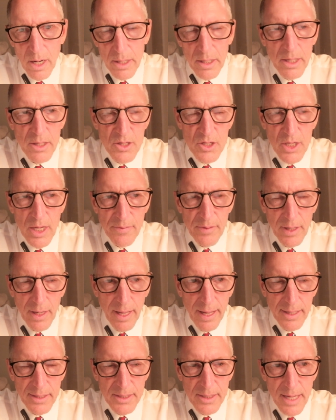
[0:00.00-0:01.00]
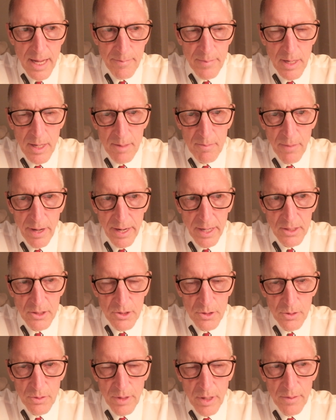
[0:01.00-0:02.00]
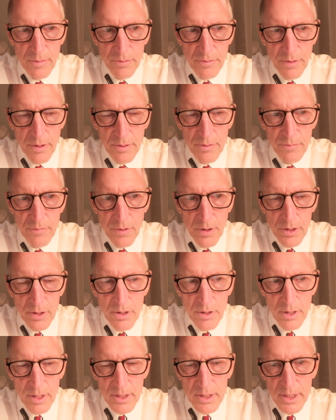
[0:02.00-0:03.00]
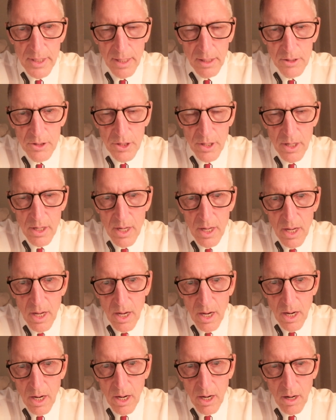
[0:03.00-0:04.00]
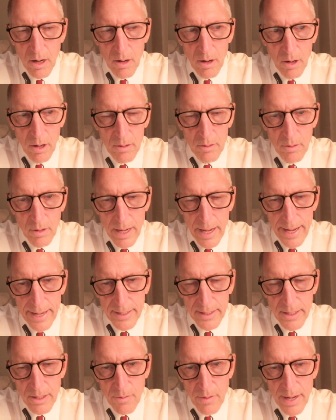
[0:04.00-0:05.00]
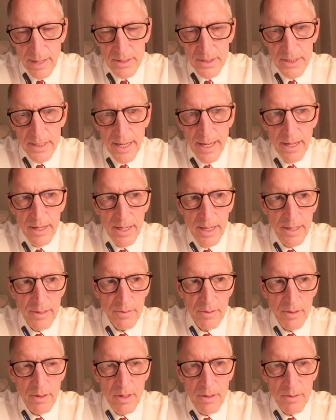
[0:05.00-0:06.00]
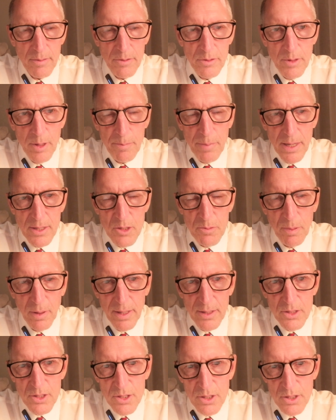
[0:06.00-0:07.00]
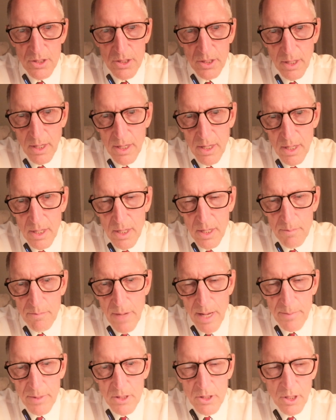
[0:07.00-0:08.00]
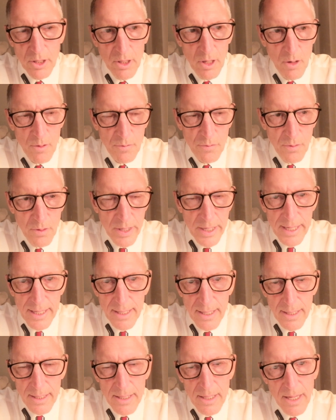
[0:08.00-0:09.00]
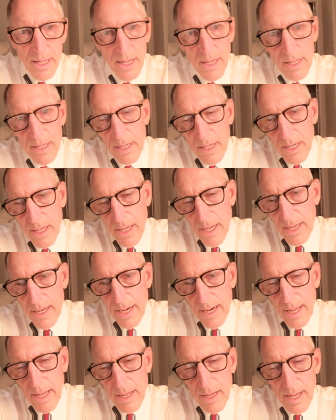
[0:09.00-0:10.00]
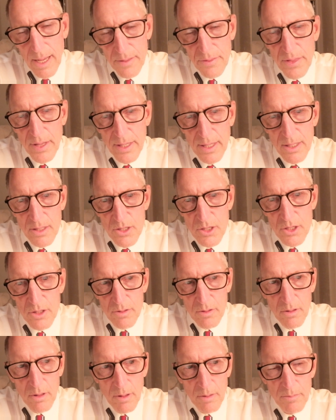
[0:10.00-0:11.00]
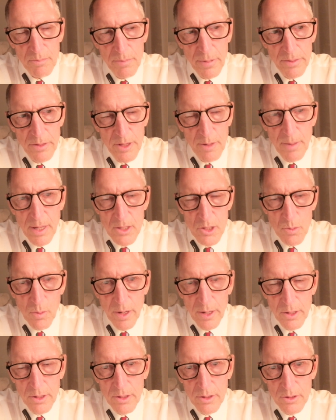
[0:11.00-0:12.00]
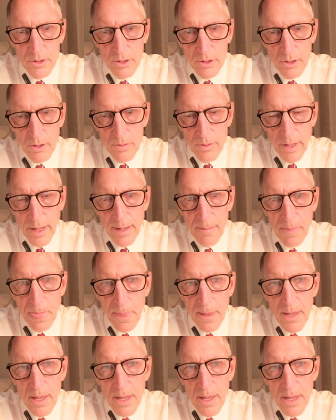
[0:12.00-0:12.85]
can save you a lot of time and money too. They're very good in telling you how to get around town and the best places maybe to go for eating. And I think it's the best way to do that.